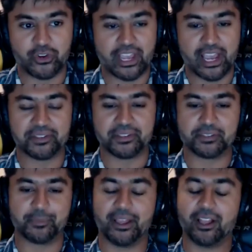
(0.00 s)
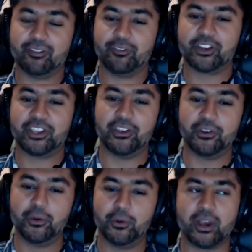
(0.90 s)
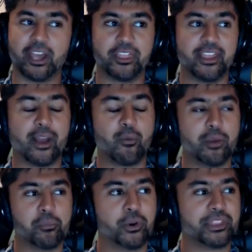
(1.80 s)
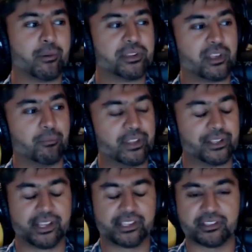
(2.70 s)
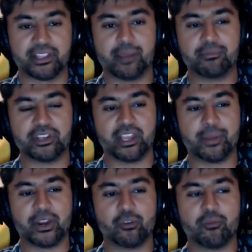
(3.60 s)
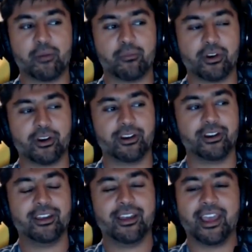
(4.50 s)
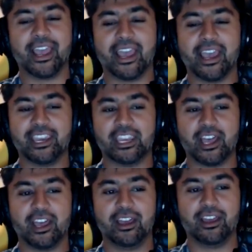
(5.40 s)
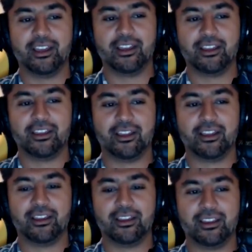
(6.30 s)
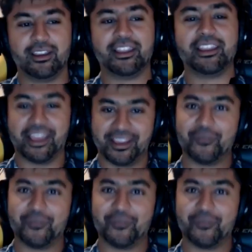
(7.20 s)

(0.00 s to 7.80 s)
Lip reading: you cast a spell for Q, I think at one point that was something like Slam Jam. I don't remember. I remember it was called Dodge Minigame at one point, which was